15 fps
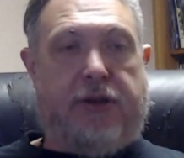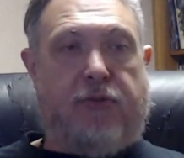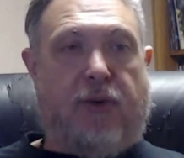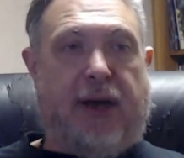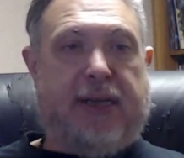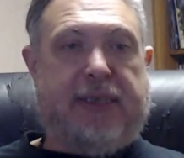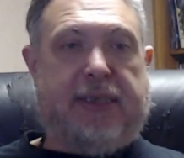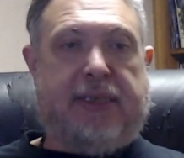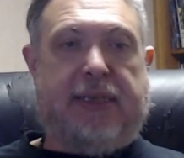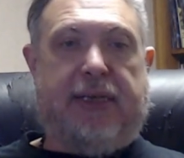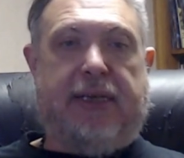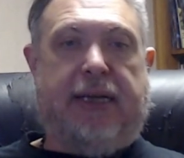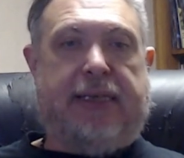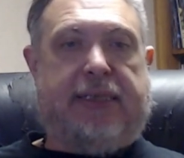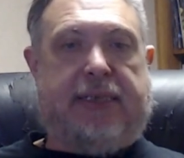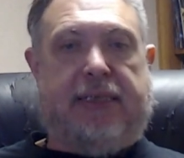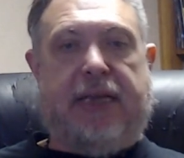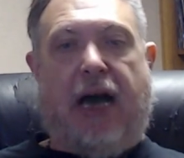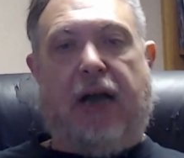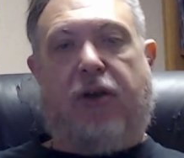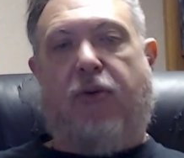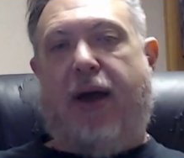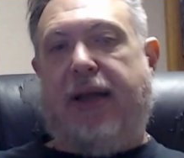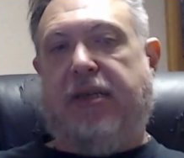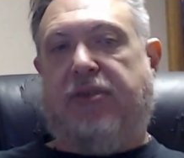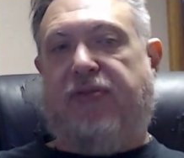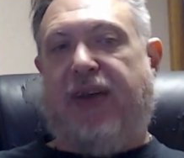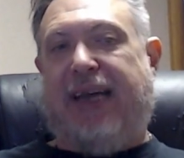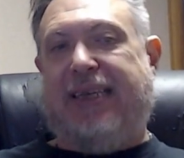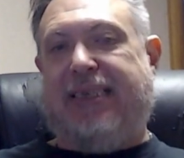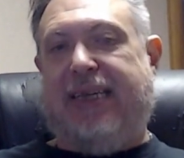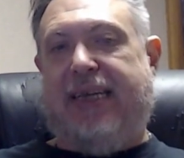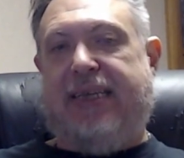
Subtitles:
ones, it's not quite as fancy.